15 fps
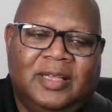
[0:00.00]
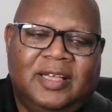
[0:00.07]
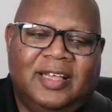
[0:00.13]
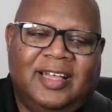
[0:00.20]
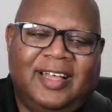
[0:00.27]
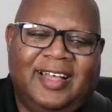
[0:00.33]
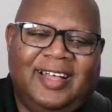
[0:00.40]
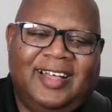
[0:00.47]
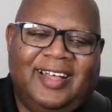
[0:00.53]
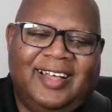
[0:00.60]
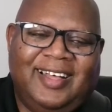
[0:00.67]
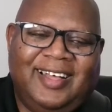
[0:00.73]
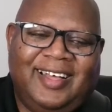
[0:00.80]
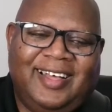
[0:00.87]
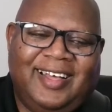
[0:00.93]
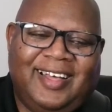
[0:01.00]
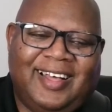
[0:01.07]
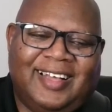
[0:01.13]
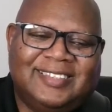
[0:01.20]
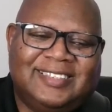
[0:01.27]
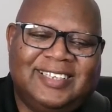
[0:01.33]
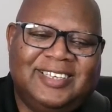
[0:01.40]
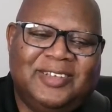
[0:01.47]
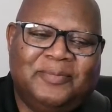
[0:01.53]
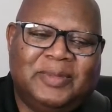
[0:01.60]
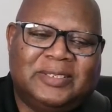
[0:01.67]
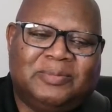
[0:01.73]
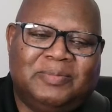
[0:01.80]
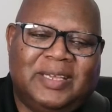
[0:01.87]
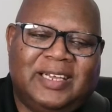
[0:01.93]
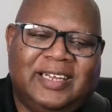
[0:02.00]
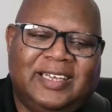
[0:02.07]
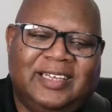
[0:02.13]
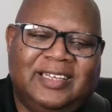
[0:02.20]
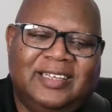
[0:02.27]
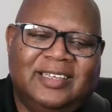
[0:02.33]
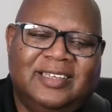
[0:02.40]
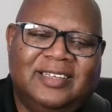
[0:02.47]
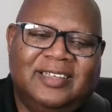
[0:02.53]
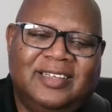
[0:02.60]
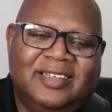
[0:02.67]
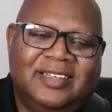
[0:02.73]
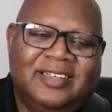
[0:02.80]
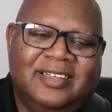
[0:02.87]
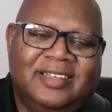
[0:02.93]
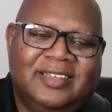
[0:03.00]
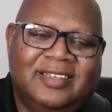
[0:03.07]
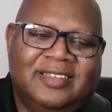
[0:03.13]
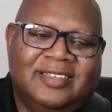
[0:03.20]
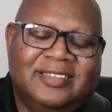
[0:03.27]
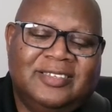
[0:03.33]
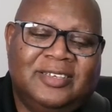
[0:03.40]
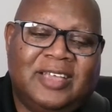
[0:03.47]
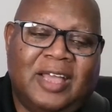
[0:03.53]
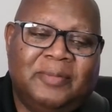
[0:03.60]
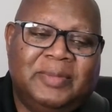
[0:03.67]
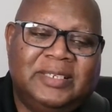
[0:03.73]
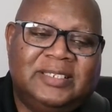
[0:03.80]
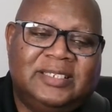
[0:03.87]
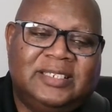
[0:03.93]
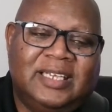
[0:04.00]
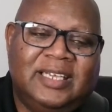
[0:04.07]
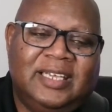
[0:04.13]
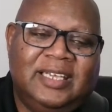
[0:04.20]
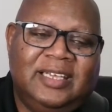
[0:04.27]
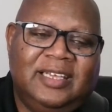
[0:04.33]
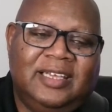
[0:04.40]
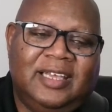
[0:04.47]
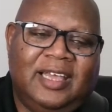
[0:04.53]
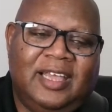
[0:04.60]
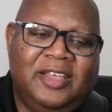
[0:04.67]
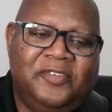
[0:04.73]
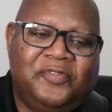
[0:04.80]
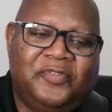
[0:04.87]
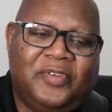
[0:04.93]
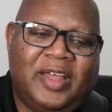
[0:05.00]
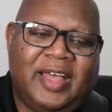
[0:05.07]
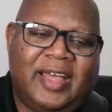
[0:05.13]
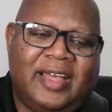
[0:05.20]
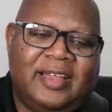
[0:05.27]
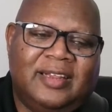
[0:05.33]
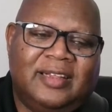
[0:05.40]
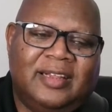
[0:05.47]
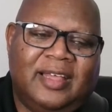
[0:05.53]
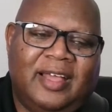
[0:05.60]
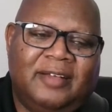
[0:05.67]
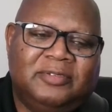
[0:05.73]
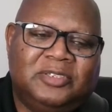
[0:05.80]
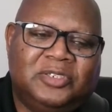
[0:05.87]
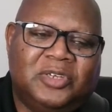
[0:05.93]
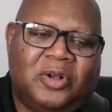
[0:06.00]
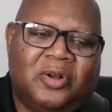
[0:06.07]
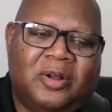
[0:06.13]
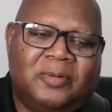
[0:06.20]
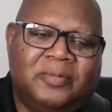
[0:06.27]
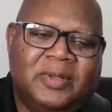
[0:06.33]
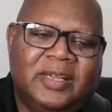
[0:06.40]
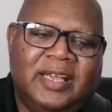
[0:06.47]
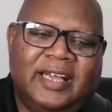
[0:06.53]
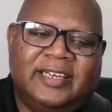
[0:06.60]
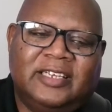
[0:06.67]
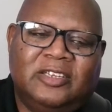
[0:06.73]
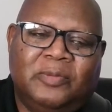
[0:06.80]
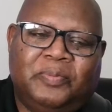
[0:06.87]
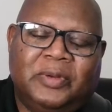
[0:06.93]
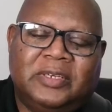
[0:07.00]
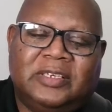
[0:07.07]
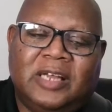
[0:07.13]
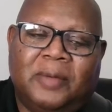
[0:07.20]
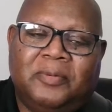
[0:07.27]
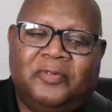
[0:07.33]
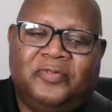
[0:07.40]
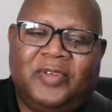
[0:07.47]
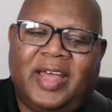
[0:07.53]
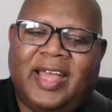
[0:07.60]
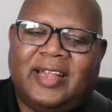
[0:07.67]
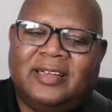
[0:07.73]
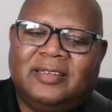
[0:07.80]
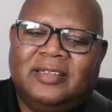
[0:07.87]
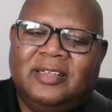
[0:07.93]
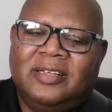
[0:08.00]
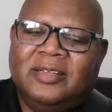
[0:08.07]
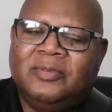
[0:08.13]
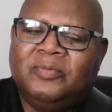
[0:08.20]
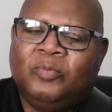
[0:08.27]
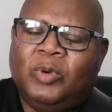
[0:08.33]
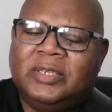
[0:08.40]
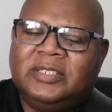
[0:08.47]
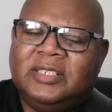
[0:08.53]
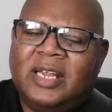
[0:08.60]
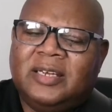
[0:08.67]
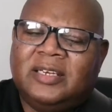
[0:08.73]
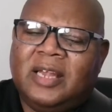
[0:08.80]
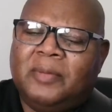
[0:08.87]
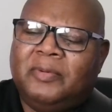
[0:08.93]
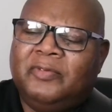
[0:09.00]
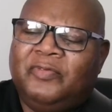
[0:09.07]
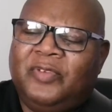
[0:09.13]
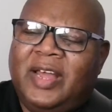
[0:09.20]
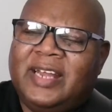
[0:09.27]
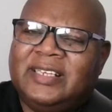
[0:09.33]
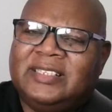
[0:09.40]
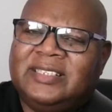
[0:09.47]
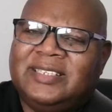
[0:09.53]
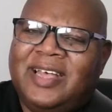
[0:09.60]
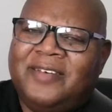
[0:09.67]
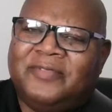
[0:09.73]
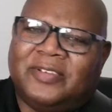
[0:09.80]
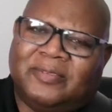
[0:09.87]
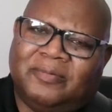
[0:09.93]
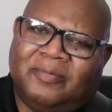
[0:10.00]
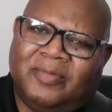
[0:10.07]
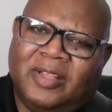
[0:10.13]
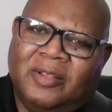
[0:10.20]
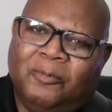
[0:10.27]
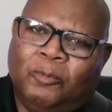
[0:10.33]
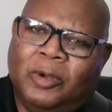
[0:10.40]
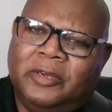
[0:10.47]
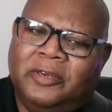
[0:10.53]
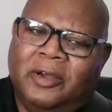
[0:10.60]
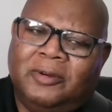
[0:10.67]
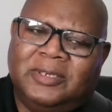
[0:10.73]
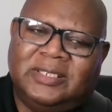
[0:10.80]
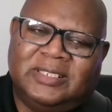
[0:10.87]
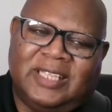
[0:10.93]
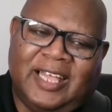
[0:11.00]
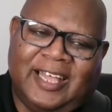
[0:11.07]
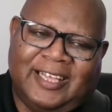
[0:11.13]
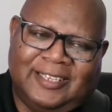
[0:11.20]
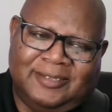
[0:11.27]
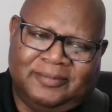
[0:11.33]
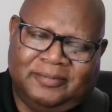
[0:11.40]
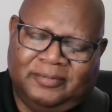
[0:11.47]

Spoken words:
I see you, Miss Minnie. You gave me C, E flat, F sharp, and then you put double flat. What's that double flat is 7? What note is that?